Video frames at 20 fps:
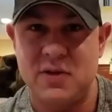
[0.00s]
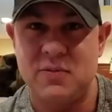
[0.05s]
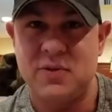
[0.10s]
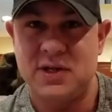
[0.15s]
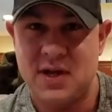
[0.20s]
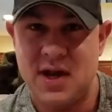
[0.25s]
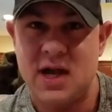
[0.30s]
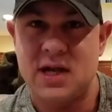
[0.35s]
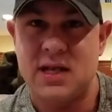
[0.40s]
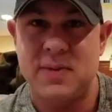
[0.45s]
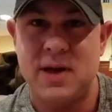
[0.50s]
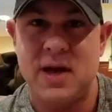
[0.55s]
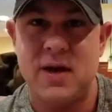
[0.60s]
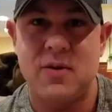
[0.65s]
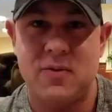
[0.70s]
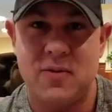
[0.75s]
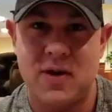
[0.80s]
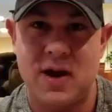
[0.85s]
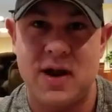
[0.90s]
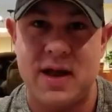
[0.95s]
we talked
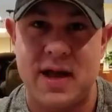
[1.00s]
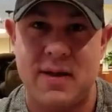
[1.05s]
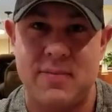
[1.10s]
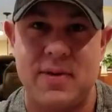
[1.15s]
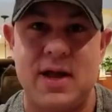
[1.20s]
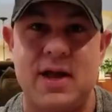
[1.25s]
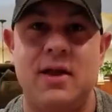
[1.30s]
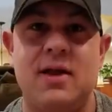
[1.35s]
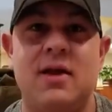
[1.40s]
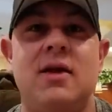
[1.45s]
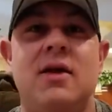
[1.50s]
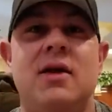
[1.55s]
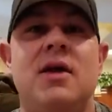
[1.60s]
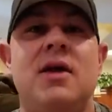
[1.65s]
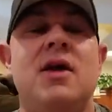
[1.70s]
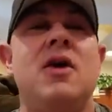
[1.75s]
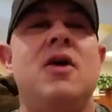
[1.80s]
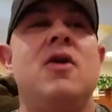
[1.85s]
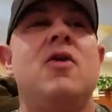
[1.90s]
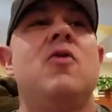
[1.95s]
about where I had my
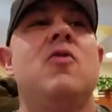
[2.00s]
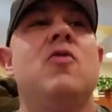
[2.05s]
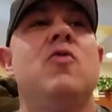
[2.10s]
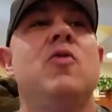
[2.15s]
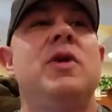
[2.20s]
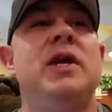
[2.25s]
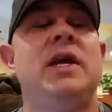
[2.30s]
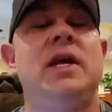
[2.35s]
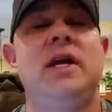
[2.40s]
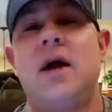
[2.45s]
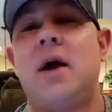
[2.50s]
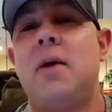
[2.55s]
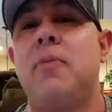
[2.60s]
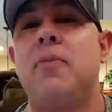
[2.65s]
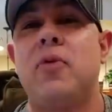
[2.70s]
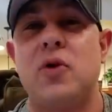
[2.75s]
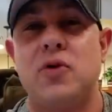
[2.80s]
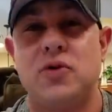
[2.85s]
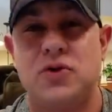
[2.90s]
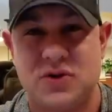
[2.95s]

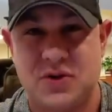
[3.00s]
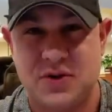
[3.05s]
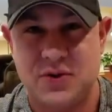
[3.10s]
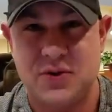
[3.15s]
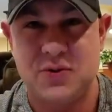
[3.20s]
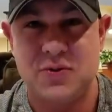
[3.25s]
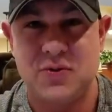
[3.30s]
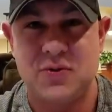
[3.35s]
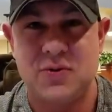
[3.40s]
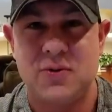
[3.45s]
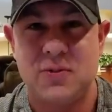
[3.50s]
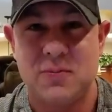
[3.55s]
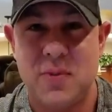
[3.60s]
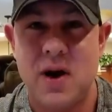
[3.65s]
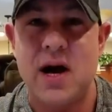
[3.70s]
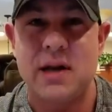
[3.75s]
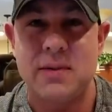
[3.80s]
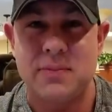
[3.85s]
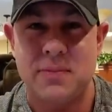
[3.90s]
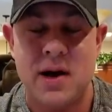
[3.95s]
re-approach to
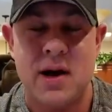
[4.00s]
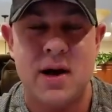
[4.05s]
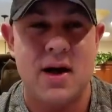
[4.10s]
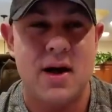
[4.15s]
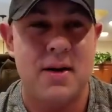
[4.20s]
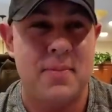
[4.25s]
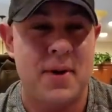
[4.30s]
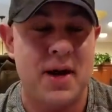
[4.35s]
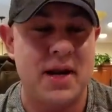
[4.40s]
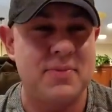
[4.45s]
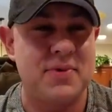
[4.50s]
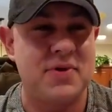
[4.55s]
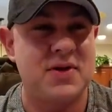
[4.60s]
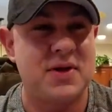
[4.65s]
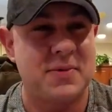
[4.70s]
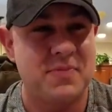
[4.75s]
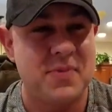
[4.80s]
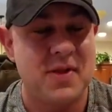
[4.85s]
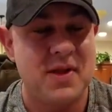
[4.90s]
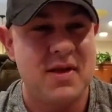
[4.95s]
body uh,
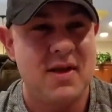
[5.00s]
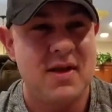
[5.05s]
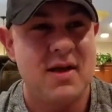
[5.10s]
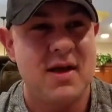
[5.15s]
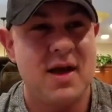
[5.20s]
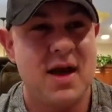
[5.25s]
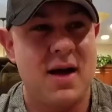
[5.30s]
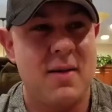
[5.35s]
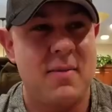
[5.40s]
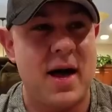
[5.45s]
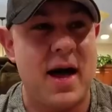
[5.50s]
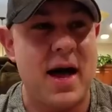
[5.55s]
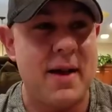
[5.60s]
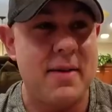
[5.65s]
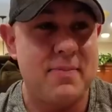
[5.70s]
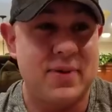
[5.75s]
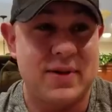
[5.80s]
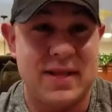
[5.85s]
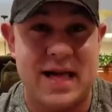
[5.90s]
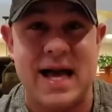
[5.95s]
bodybuilding, um, I
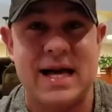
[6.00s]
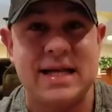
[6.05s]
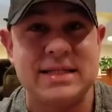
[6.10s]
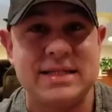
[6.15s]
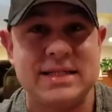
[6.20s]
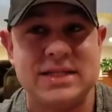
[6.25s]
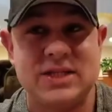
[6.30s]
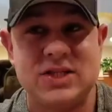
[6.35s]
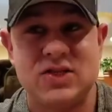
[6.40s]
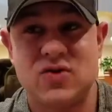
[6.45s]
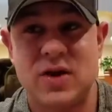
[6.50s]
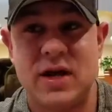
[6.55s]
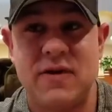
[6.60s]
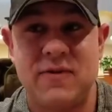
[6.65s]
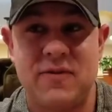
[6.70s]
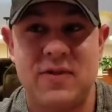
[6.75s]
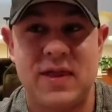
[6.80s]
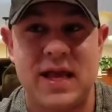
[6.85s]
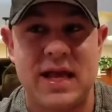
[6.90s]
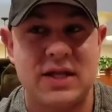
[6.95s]
blasted straight
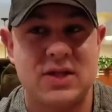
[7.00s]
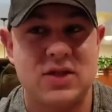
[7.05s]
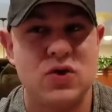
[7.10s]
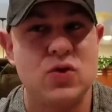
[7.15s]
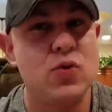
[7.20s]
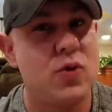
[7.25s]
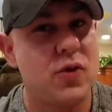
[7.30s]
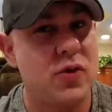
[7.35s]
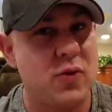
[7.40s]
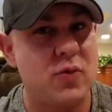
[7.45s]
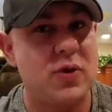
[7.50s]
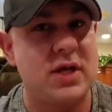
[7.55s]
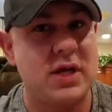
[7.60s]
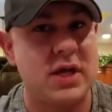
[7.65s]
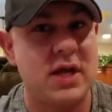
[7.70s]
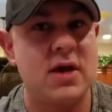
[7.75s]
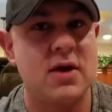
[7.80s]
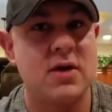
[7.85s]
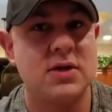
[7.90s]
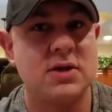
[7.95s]
for like two or three
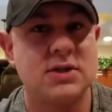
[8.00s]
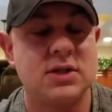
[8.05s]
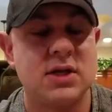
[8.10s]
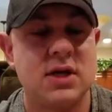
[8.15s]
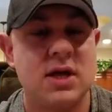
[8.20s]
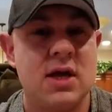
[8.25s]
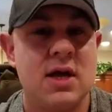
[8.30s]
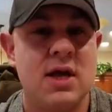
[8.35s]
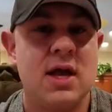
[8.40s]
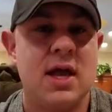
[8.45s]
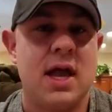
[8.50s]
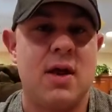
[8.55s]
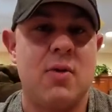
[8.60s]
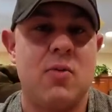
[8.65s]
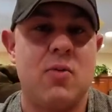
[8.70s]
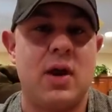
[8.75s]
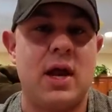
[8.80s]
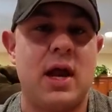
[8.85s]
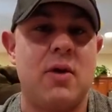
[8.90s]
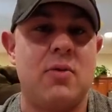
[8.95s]
years. And
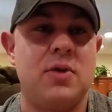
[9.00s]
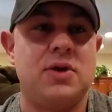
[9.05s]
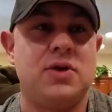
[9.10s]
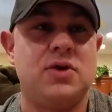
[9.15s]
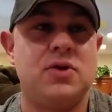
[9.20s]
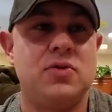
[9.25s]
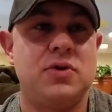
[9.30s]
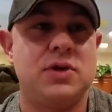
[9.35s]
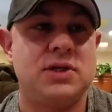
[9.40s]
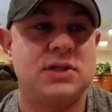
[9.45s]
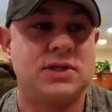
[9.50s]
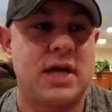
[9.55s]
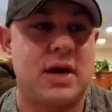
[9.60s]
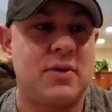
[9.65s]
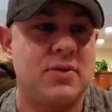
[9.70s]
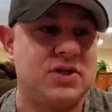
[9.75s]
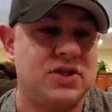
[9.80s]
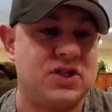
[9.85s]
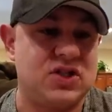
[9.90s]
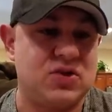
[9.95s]
what I would do is I
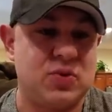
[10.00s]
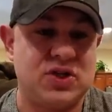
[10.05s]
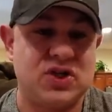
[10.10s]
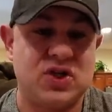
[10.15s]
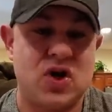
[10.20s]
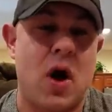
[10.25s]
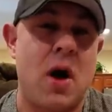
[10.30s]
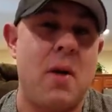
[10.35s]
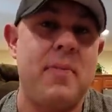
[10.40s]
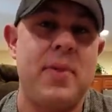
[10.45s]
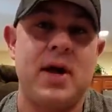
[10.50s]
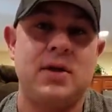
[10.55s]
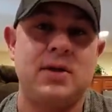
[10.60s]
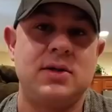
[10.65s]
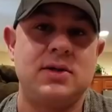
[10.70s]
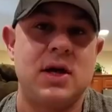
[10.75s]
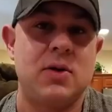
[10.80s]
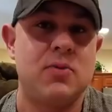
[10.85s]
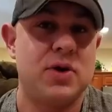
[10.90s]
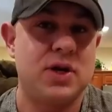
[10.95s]
would just switch
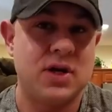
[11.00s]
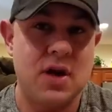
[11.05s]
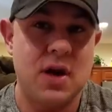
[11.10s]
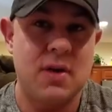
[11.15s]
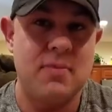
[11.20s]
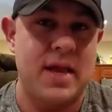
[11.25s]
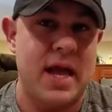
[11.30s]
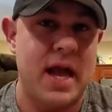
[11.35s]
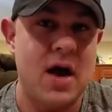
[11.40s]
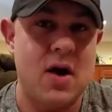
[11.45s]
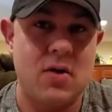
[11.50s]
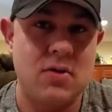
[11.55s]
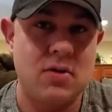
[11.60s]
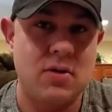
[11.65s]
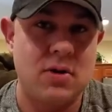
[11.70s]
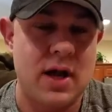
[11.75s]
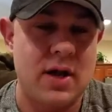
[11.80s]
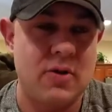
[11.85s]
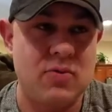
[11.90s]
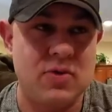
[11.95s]
compounds. I wouldn't come down.
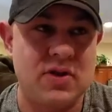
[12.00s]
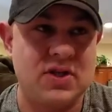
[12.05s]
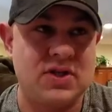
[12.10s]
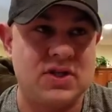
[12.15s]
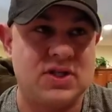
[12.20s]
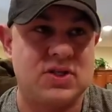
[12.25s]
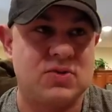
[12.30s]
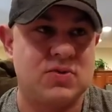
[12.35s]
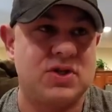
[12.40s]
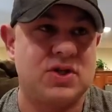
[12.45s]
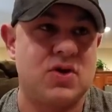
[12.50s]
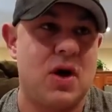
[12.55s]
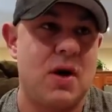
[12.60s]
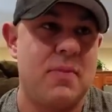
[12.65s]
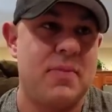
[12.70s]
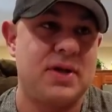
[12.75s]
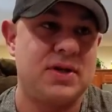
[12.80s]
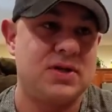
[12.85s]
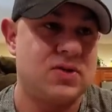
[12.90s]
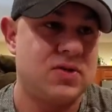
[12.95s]
I'd really just switch
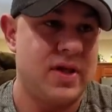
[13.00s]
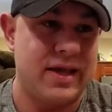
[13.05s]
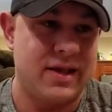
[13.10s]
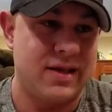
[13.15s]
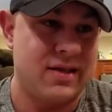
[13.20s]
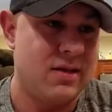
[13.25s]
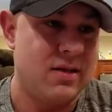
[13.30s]
compounds. So like,